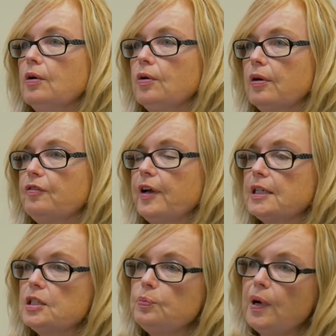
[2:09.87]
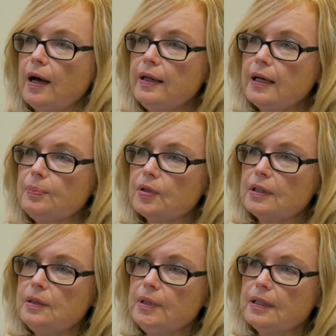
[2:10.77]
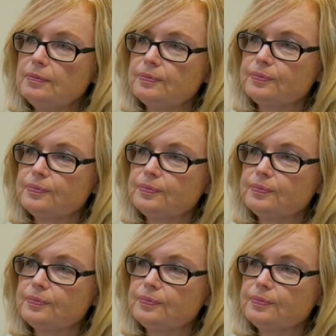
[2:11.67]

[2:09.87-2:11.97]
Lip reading: or affected by hyperkalemia?